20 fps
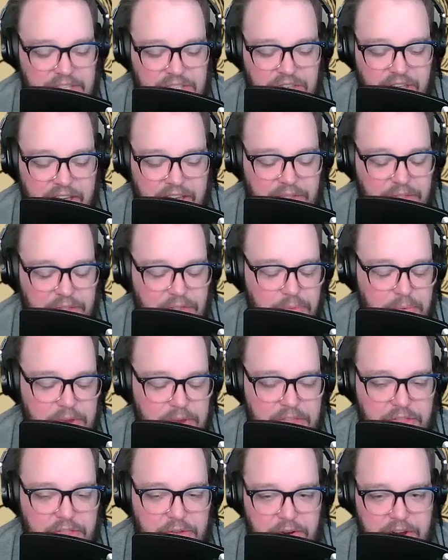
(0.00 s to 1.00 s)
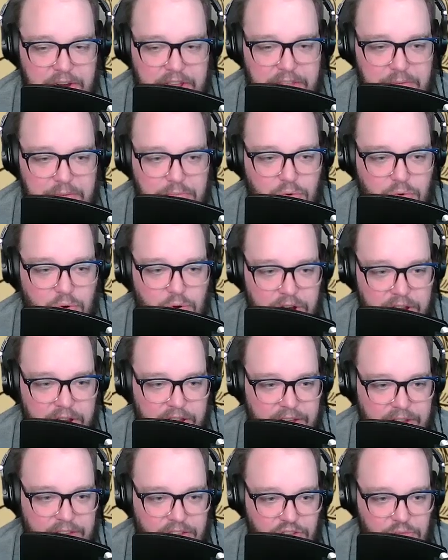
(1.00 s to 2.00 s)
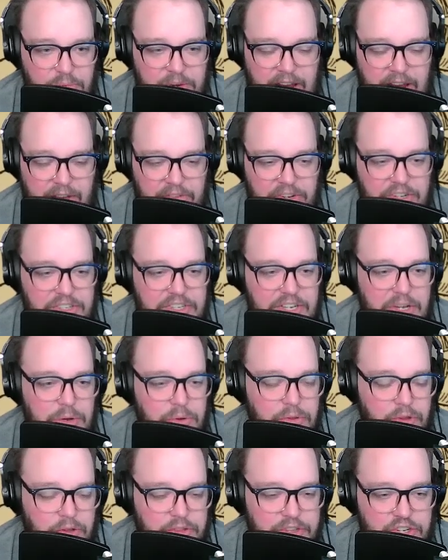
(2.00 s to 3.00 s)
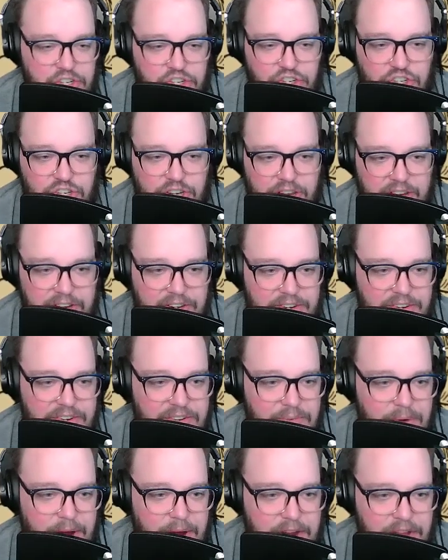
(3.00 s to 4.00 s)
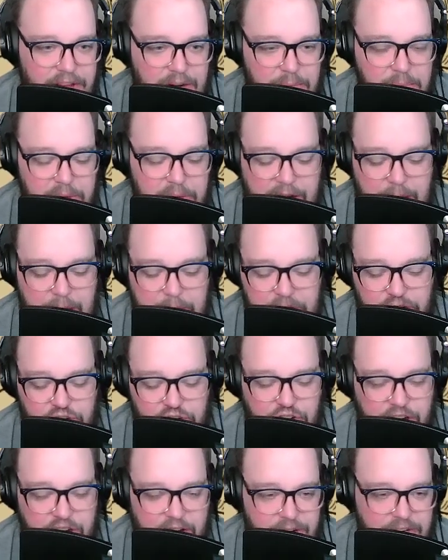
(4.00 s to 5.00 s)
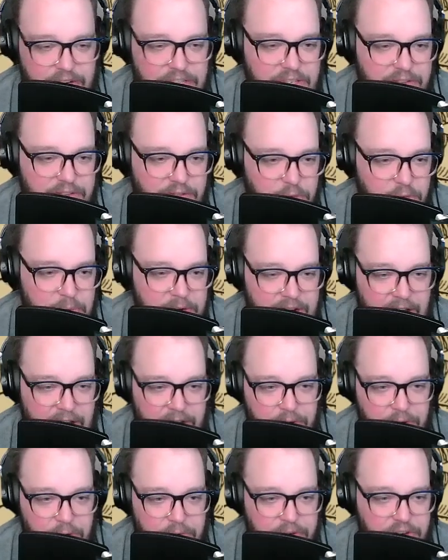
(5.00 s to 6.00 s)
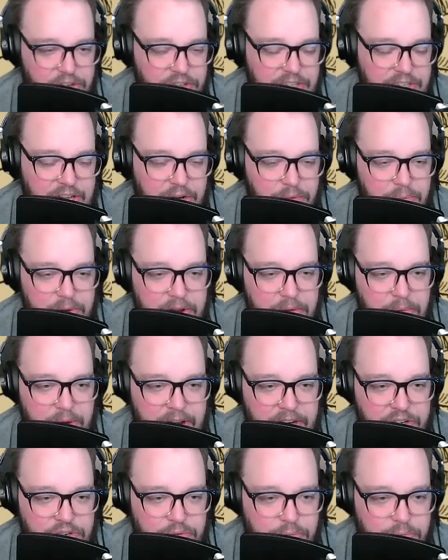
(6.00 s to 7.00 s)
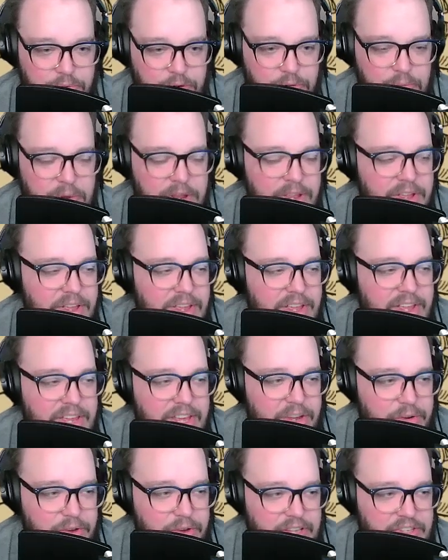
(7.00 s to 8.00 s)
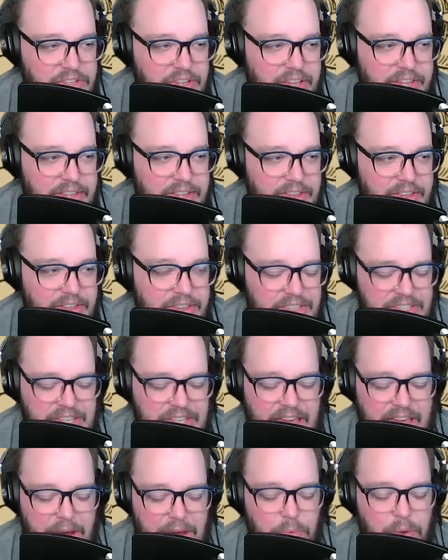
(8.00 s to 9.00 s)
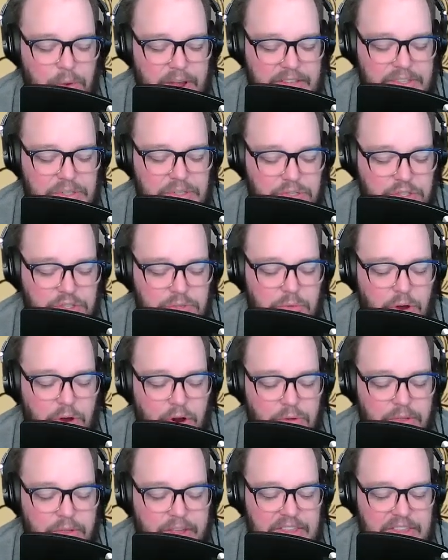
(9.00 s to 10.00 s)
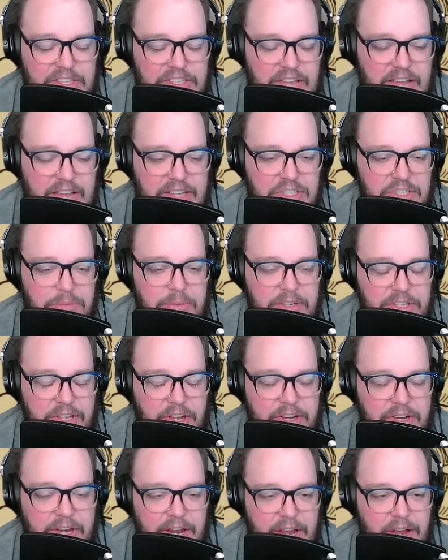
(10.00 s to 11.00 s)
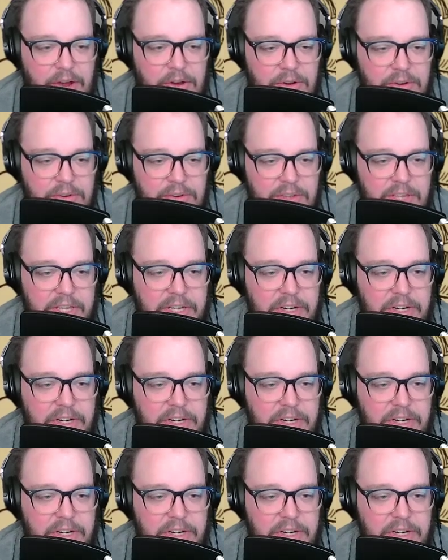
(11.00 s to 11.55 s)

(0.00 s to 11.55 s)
It's like 3:30 in the morning. You've been having to deal with all this shit, right? You got to pick up the chairs that have all been knocked over. You just got to rearrange the room. It's like this can't wait till tomorrow. Like this has to be done now.